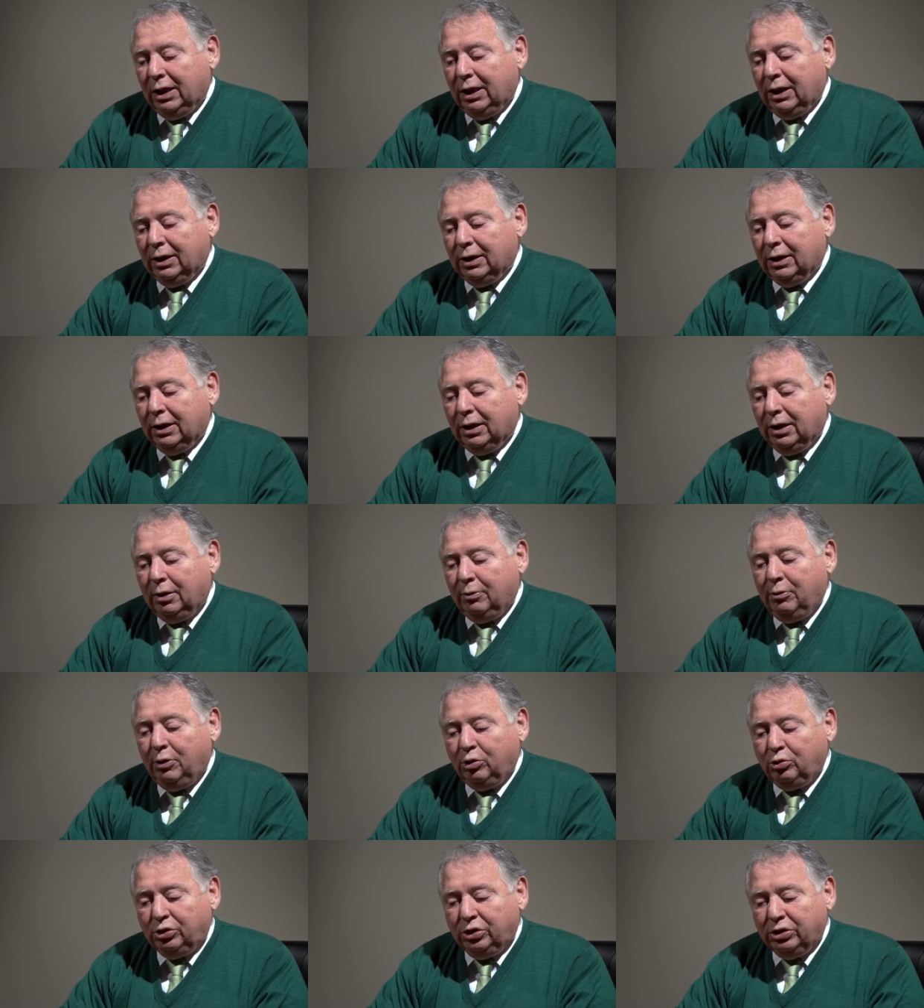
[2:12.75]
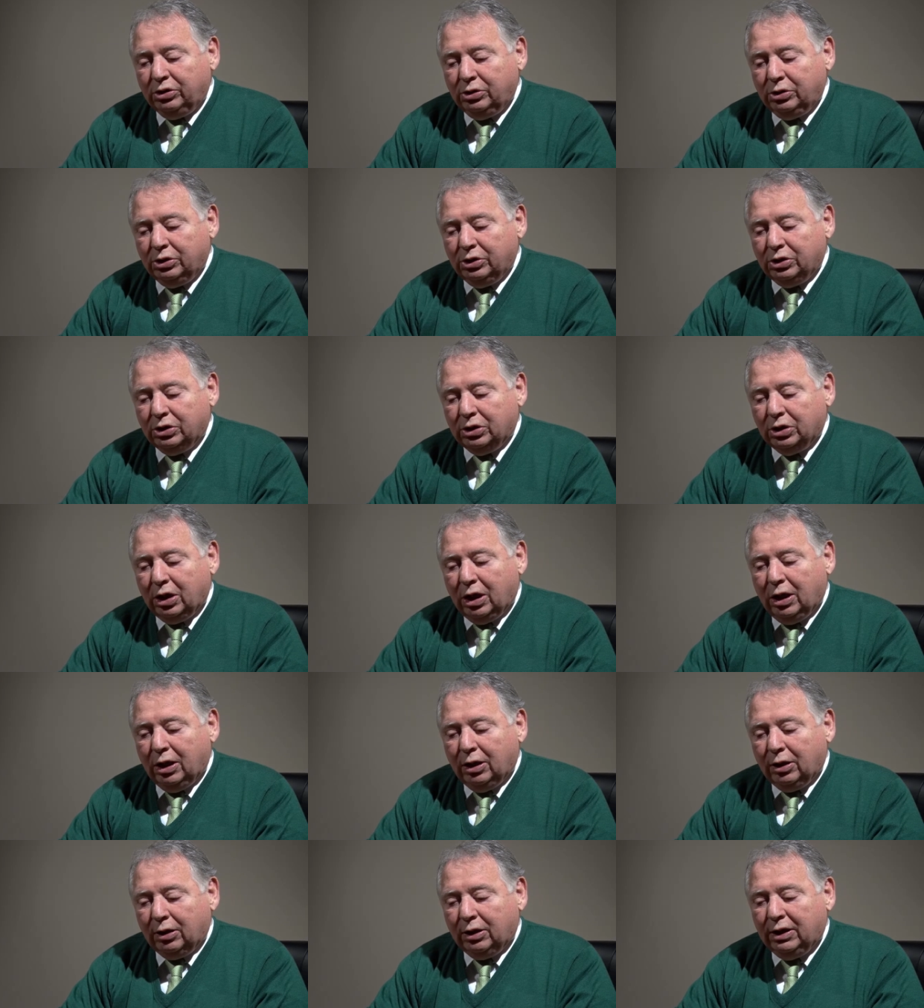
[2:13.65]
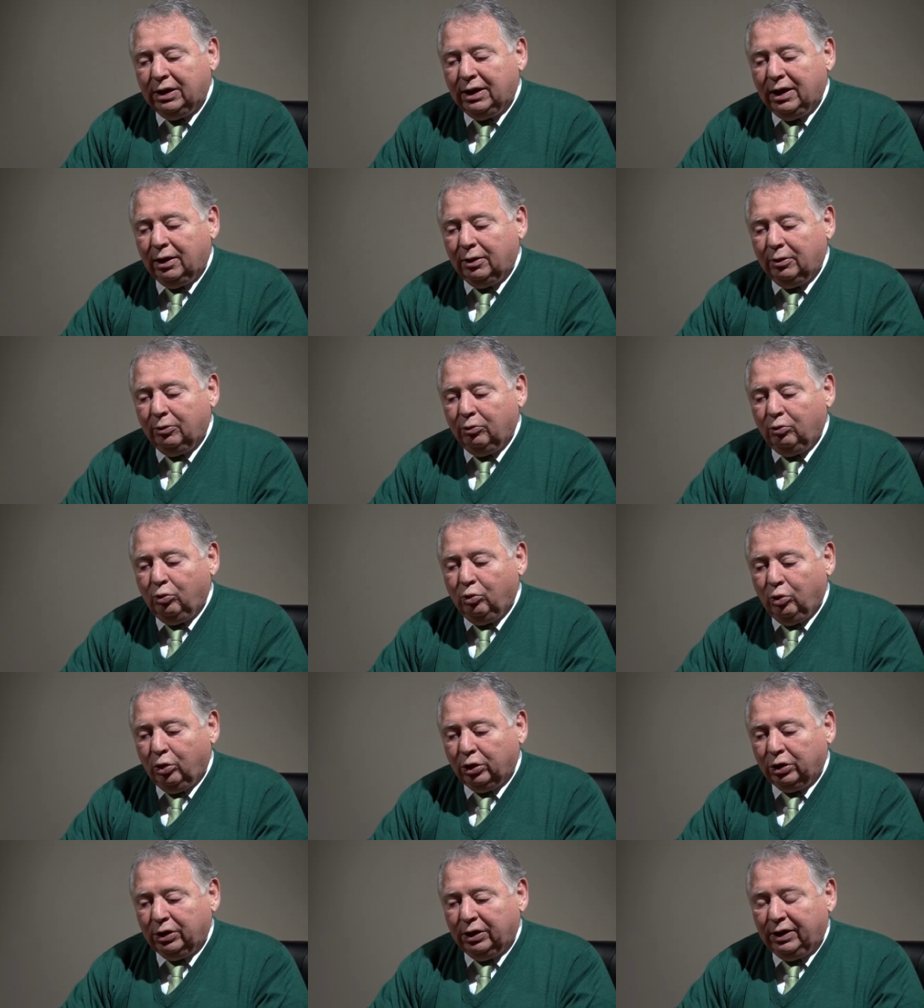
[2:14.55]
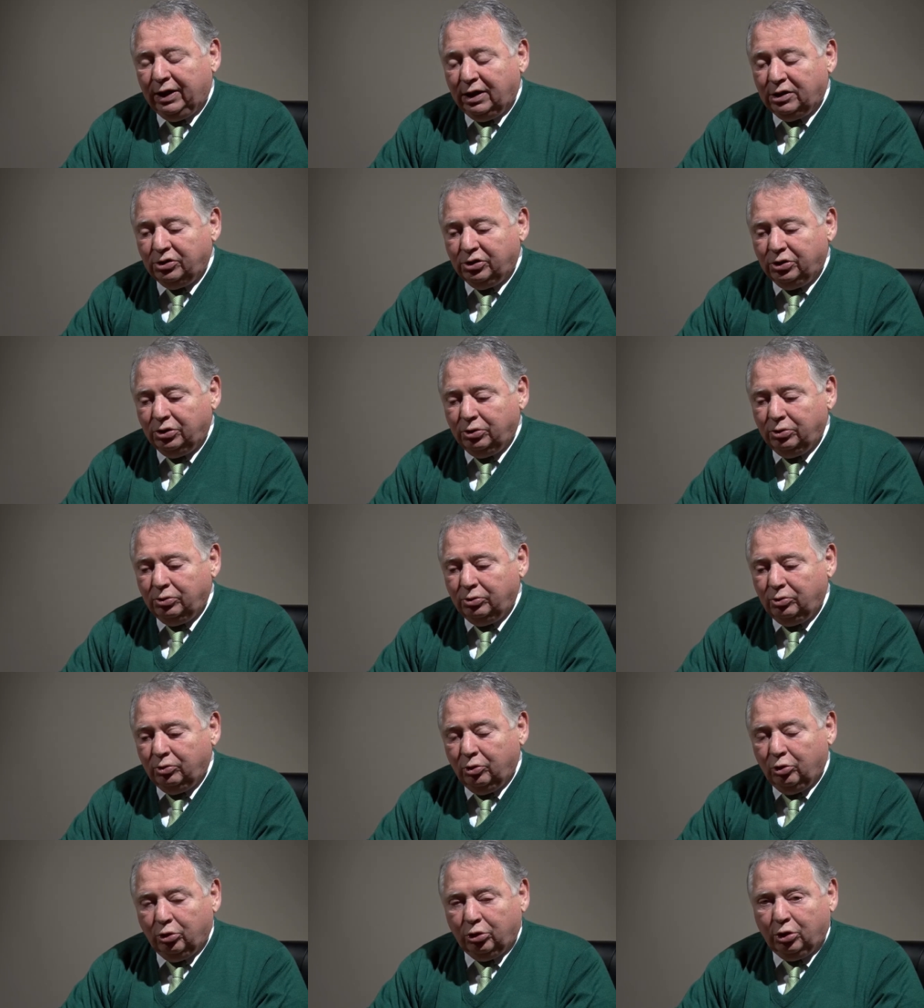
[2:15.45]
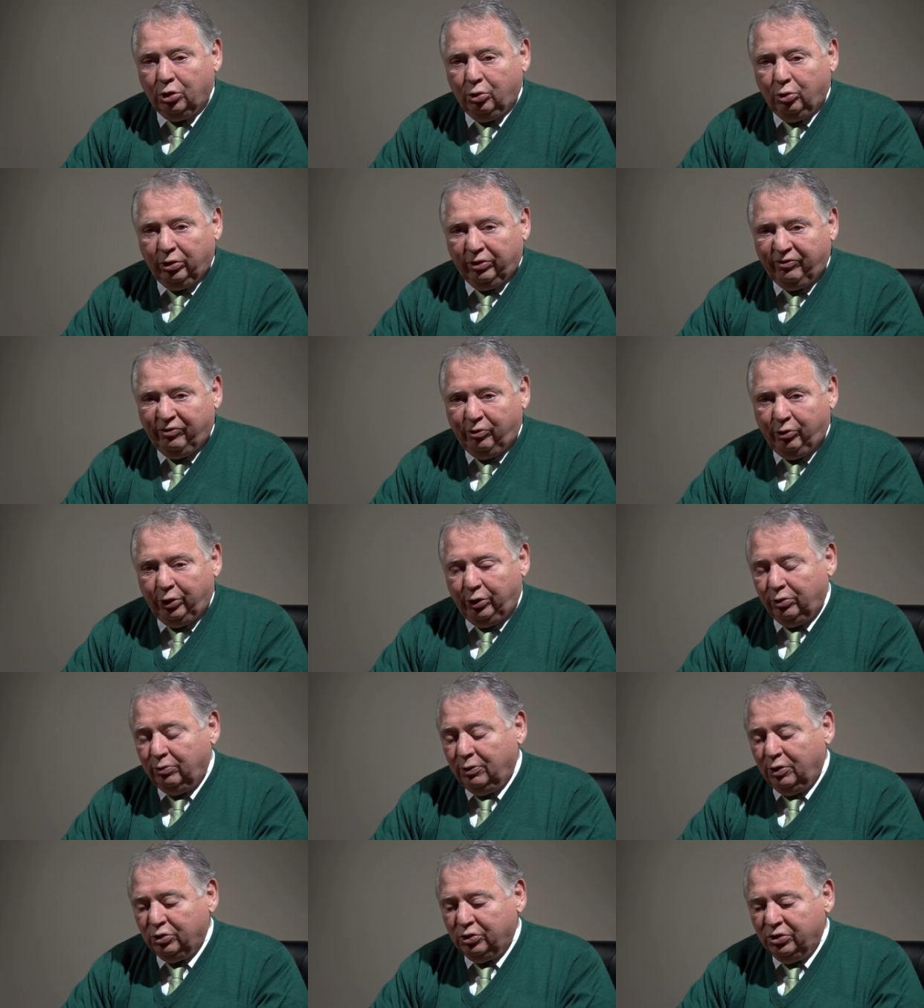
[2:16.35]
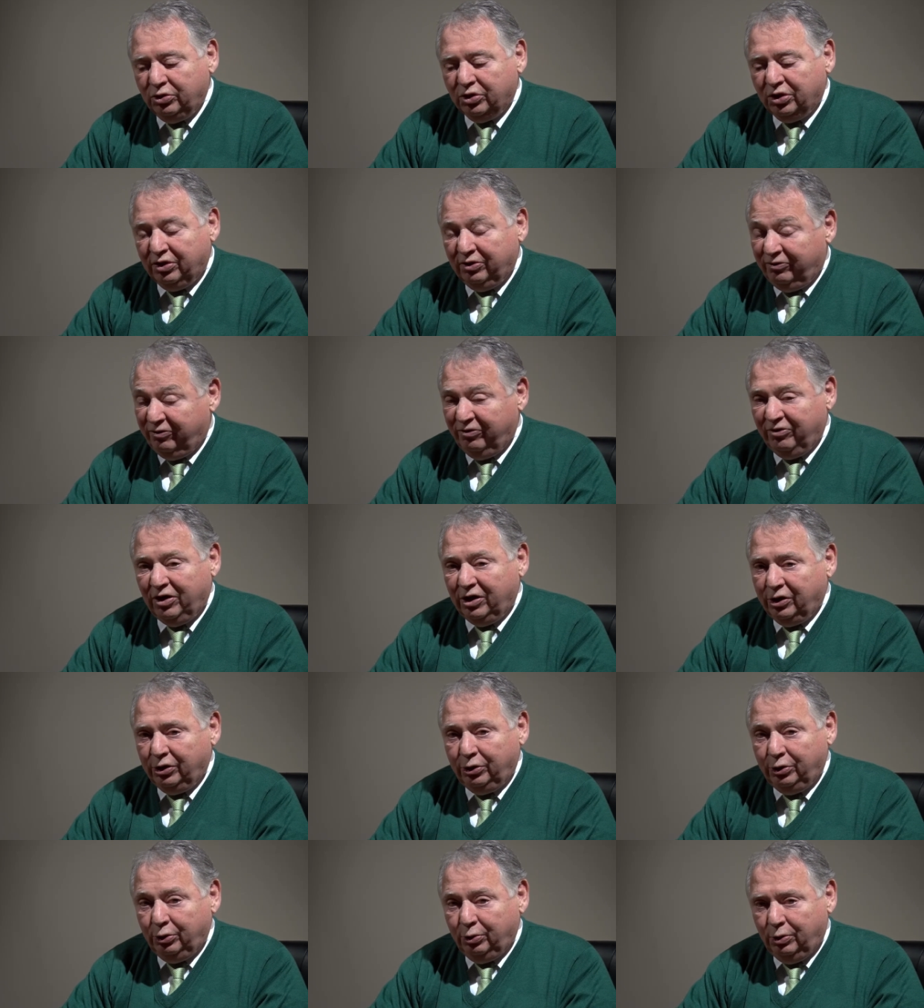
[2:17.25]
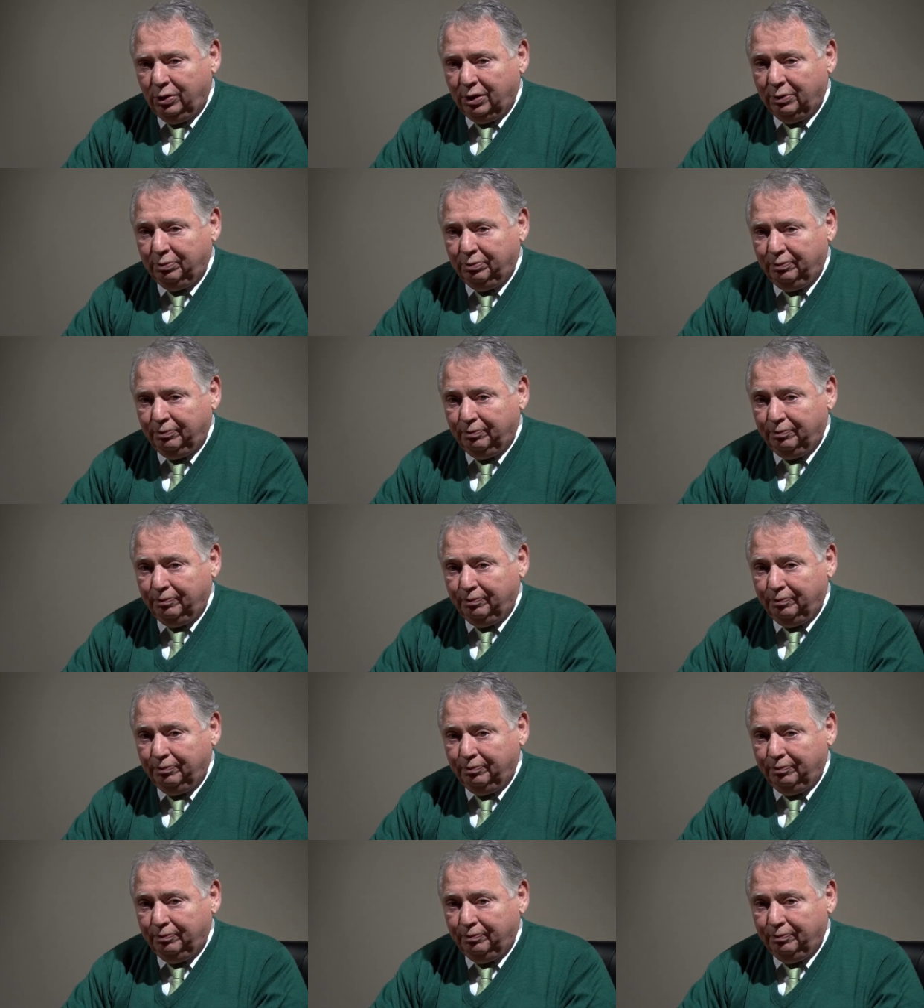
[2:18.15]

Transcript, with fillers: uh, emotions uh, can work against you or it can work for you. Emotions can fire you up